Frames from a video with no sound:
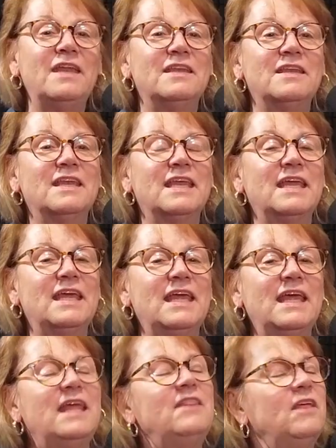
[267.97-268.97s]
And
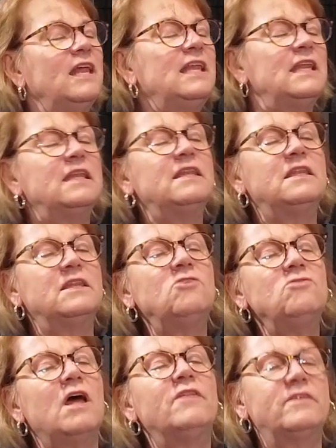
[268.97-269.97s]

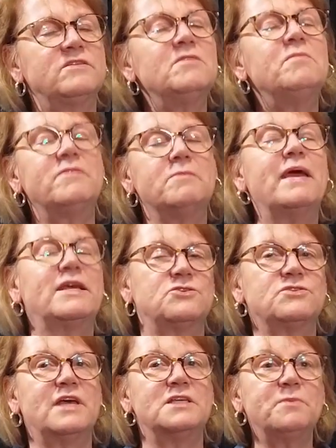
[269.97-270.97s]
they're not, some of them
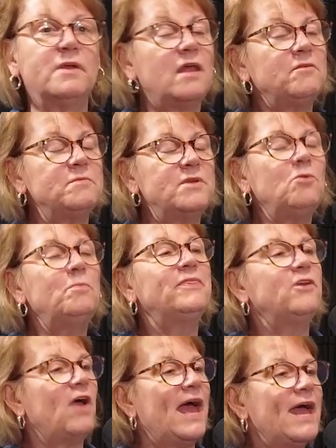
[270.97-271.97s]
exercise, but a lot of them don't,
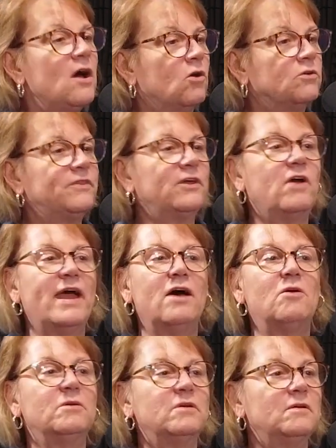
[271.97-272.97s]
but they're out. They're
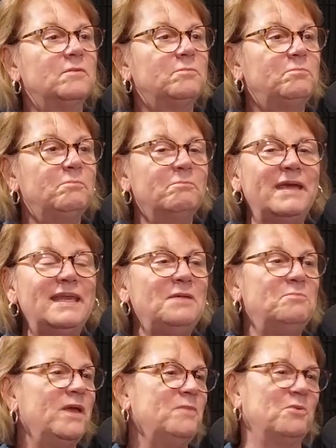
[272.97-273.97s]
out
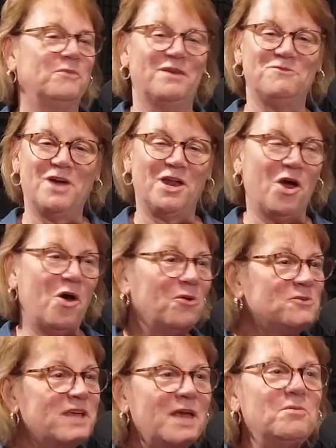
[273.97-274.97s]
meeting people, and they've got a
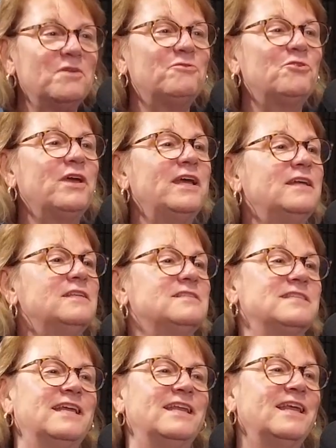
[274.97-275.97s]
whole table of
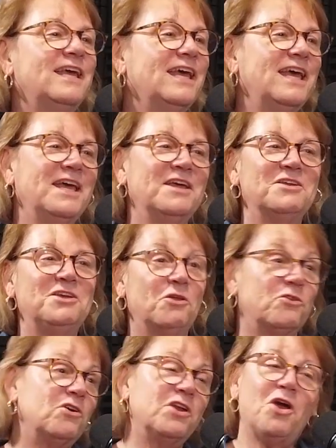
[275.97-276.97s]
friends, and
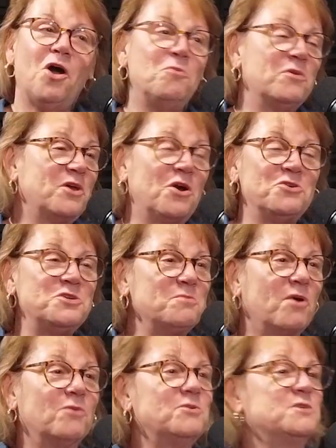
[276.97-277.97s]
they're going to go home with the Hershey
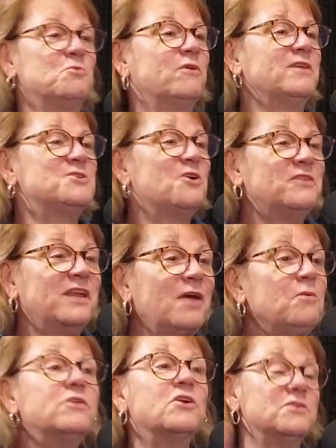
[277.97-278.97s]
bar, which is more they start the
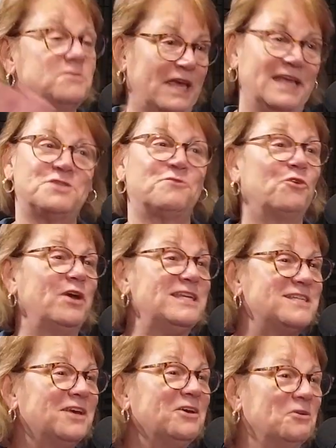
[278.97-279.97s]
day with because it's free
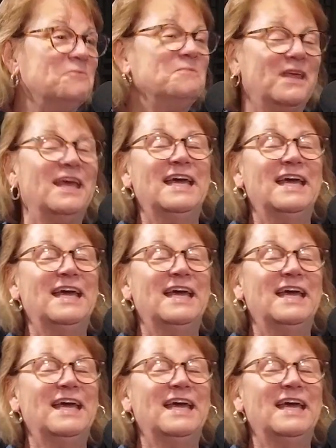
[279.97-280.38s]
too.